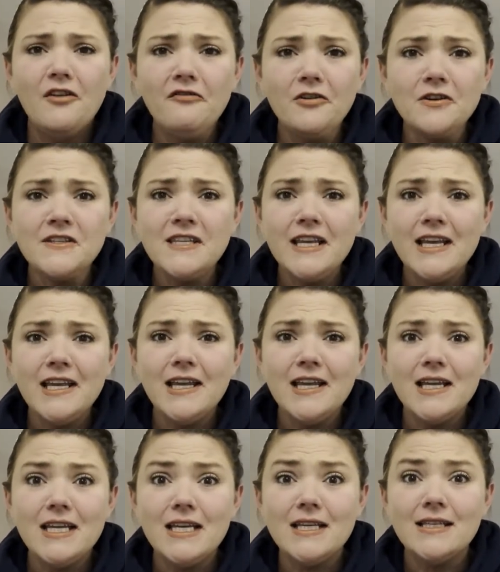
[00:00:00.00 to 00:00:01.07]
The first
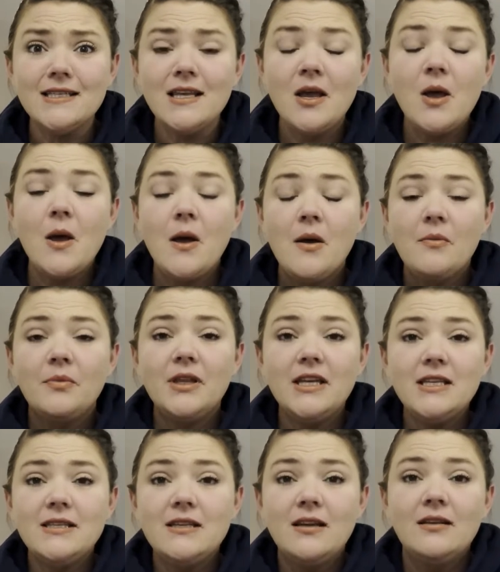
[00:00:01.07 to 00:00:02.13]
thing is
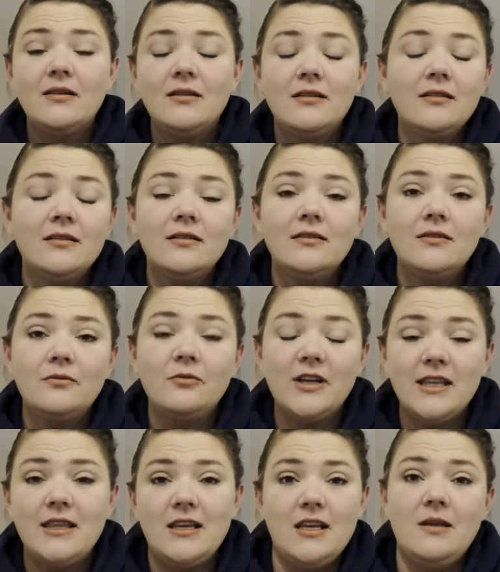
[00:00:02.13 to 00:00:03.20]
please
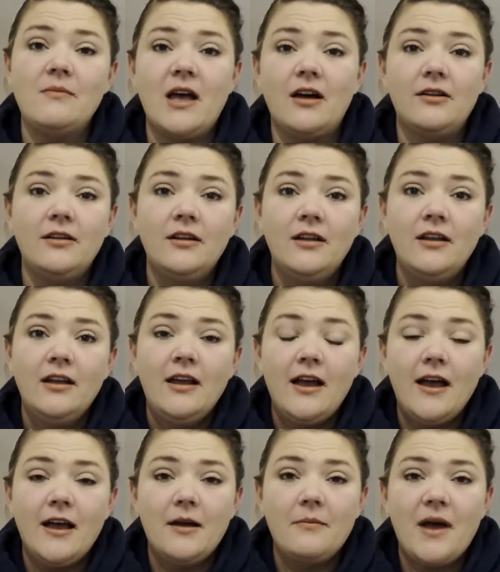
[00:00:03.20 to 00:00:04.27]
read the email.
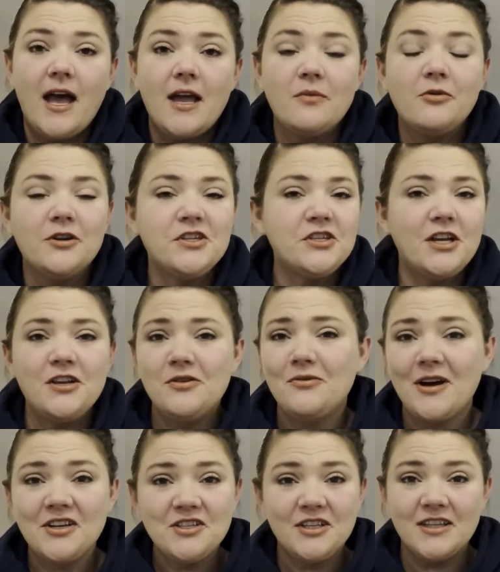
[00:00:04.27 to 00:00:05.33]
Um, I appreciate you
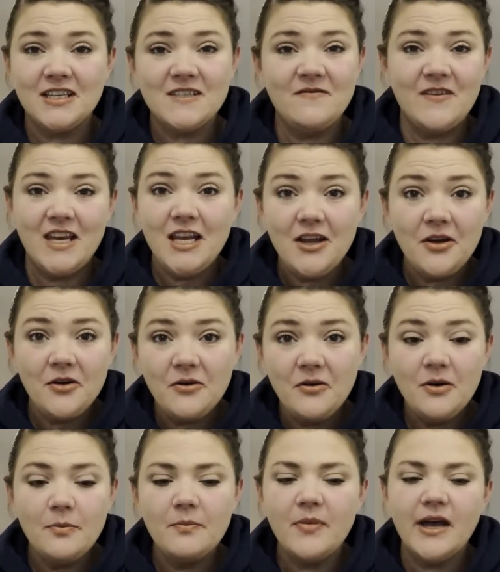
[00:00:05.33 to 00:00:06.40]
watching this
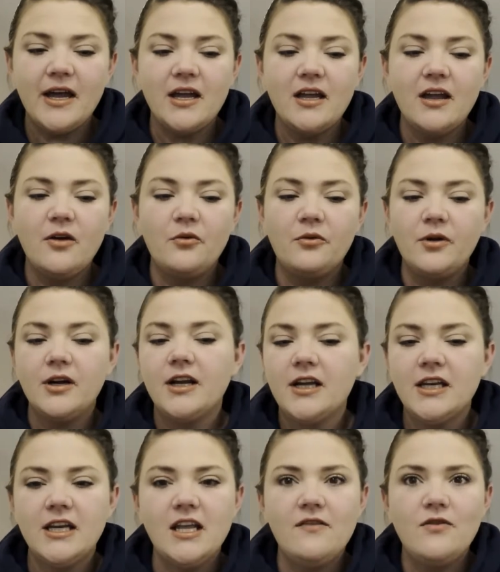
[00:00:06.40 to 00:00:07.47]
video, but we're
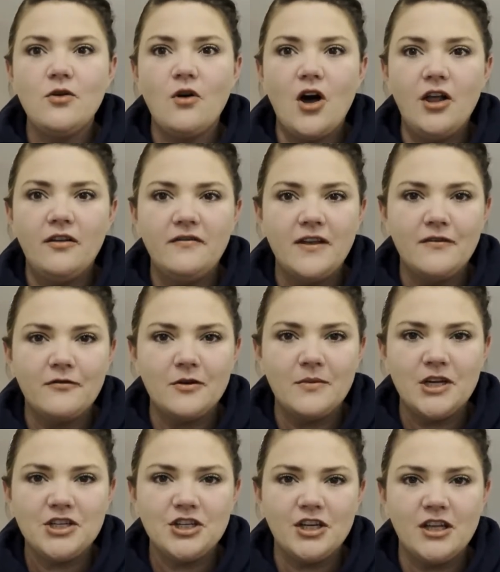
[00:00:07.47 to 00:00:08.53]
not gonna give you all of the
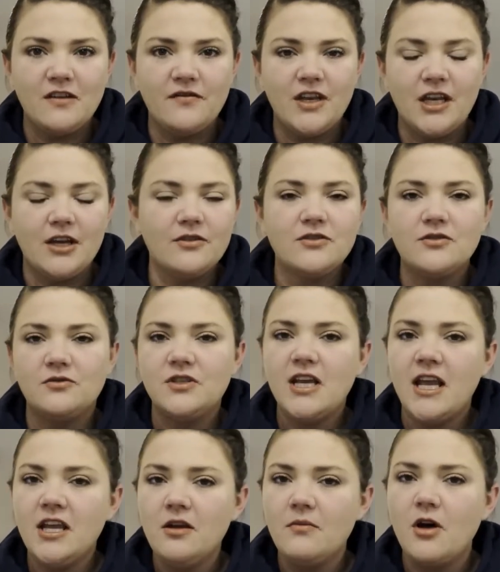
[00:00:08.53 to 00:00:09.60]
information in the video. So
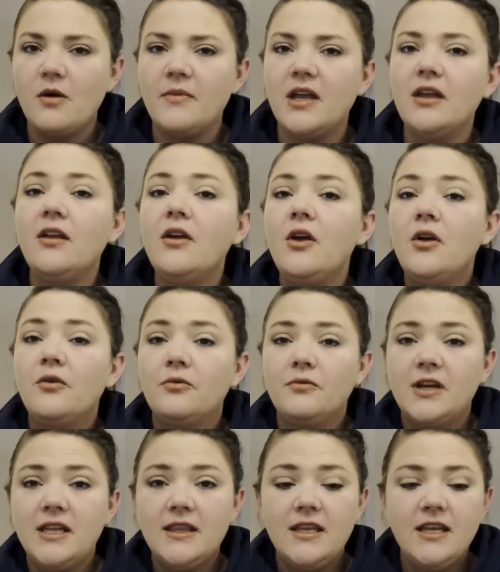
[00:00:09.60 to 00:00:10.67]
take a moment,
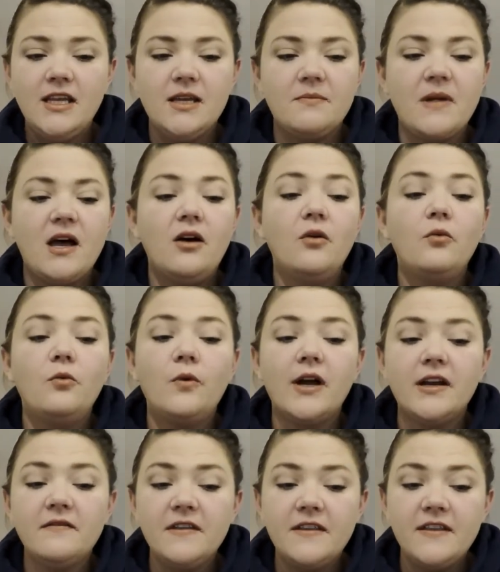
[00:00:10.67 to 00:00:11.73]
read the email.
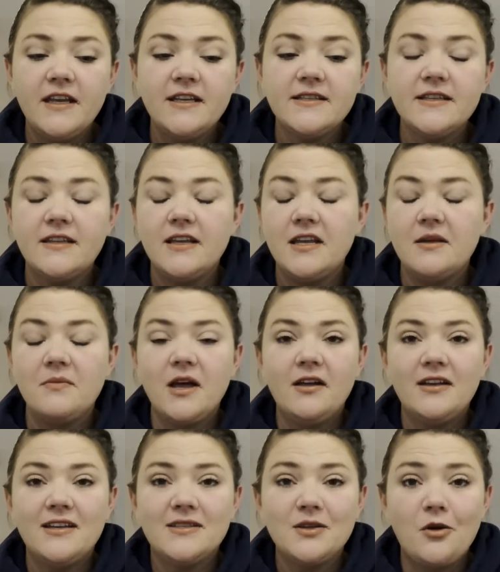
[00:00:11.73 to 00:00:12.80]
One of the things in the
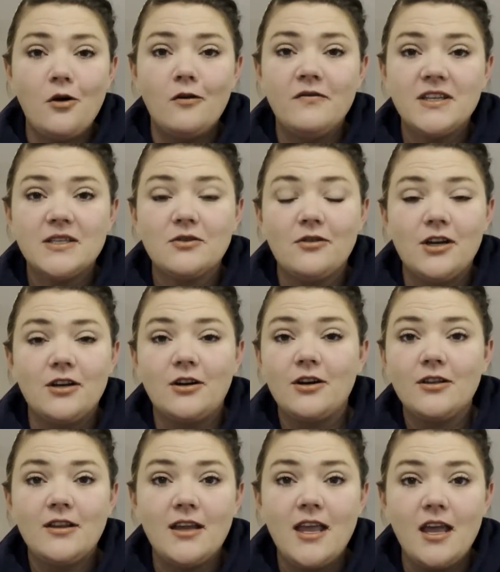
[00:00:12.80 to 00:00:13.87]
email is a COVID
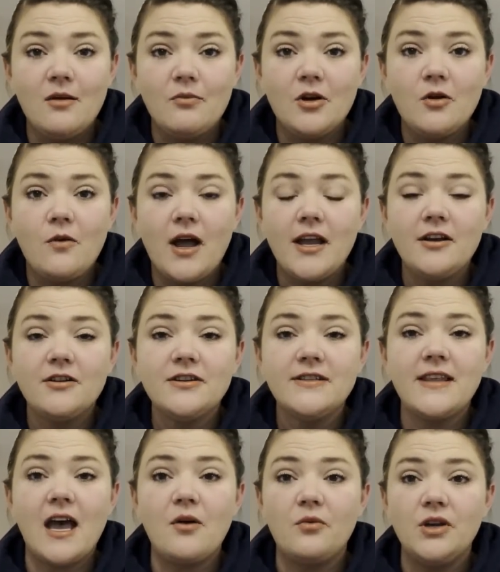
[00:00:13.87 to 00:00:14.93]
screener. The camp
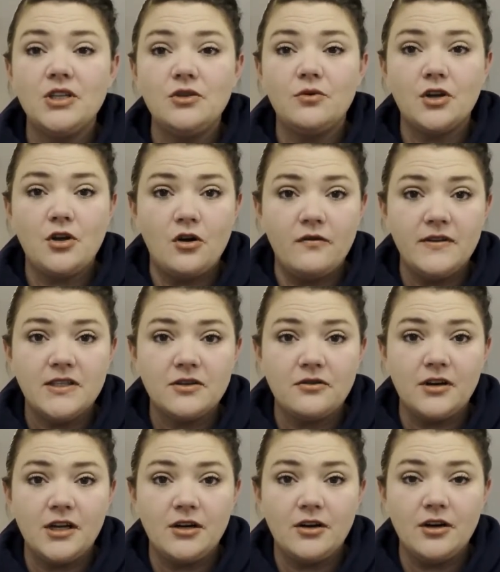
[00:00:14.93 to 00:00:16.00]
requires that we do a COVID
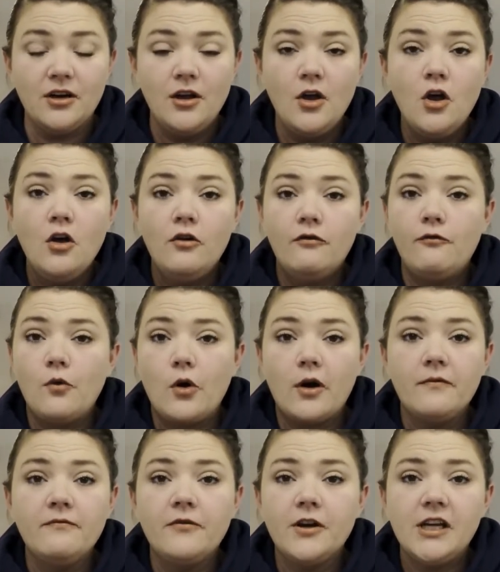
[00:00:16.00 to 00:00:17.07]
screener
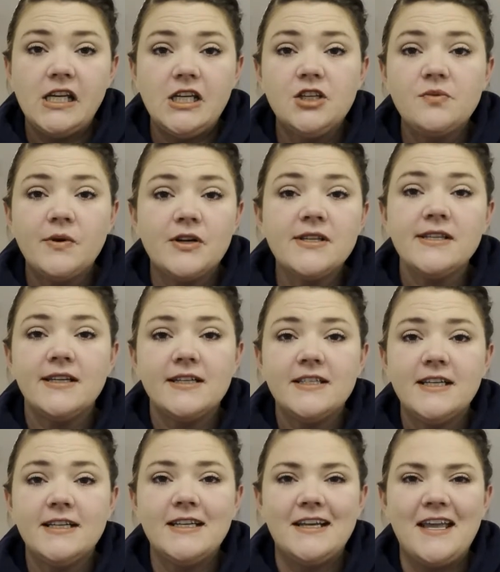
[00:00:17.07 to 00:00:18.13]
form for each person
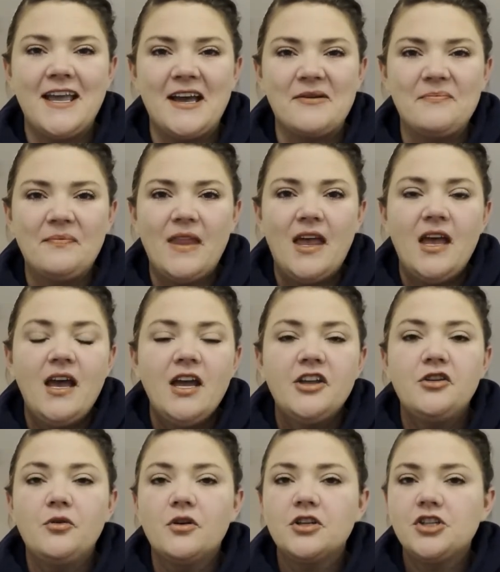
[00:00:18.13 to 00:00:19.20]
attending camp.
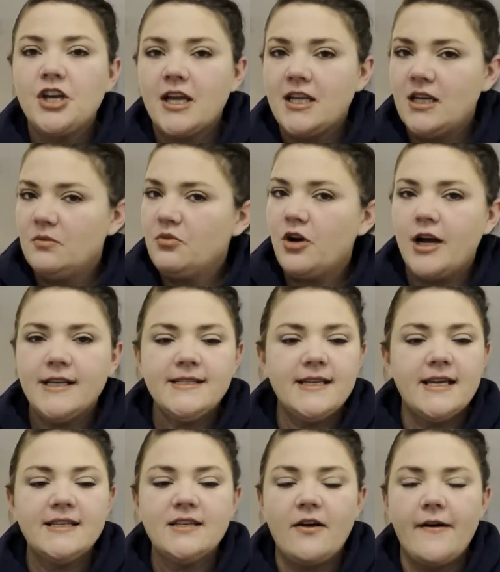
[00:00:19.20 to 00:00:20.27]
Your check-in
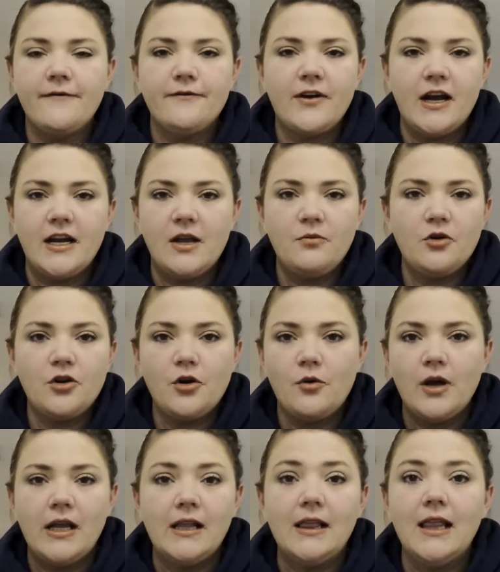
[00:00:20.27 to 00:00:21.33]
process on Friday will
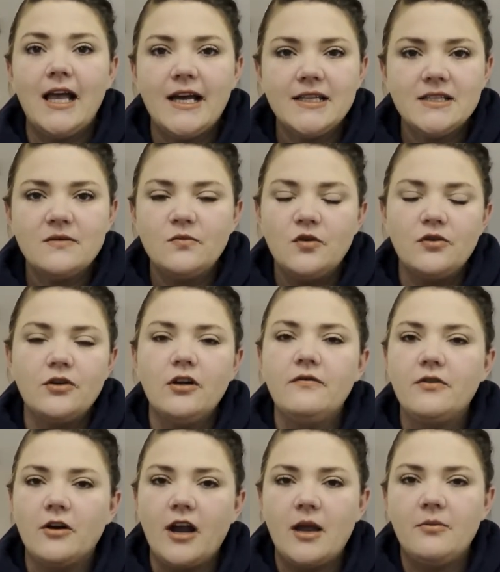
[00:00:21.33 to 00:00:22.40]
go a lot smoother
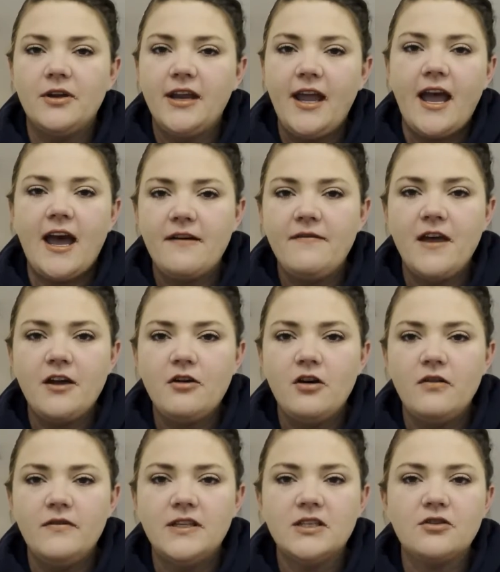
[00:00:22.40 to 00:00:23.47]
if you're able to have that
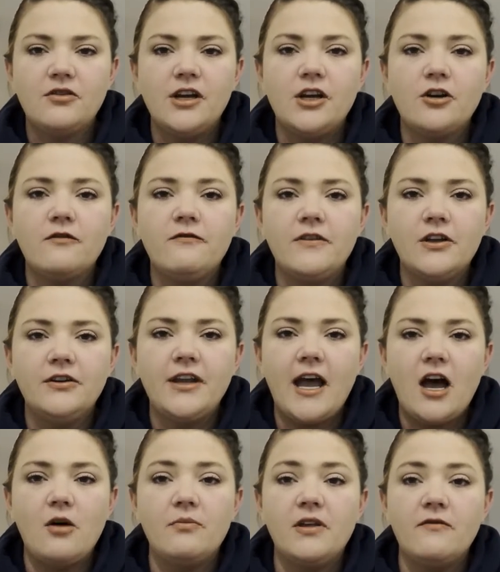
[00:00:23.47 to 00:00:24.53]
COVID screener filled
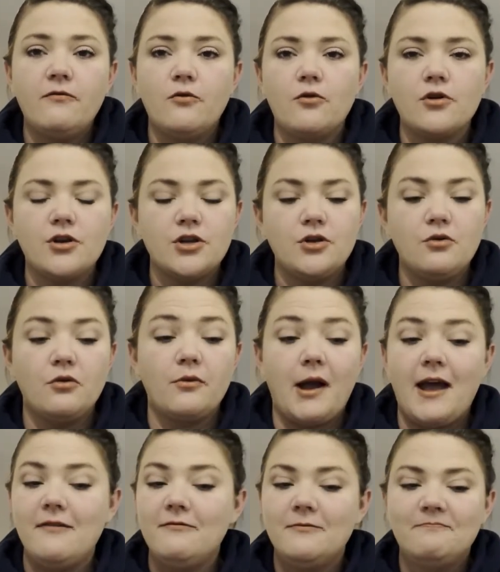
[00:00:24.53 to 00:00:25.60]
out before you
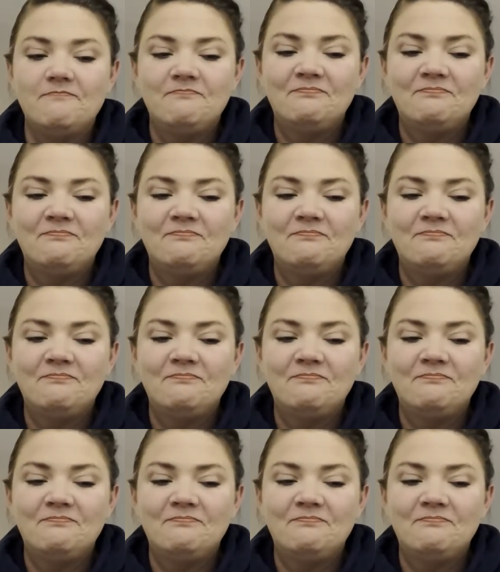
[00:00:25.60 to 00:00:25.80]
arrive.